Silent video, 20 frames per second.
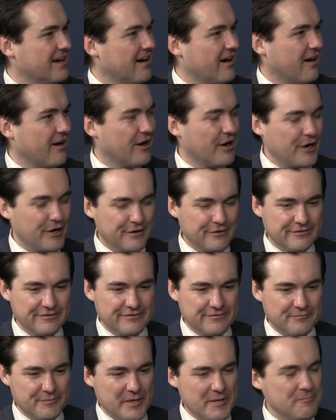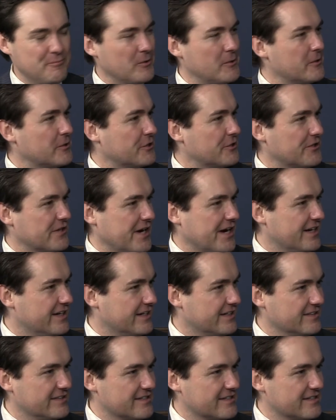of people creating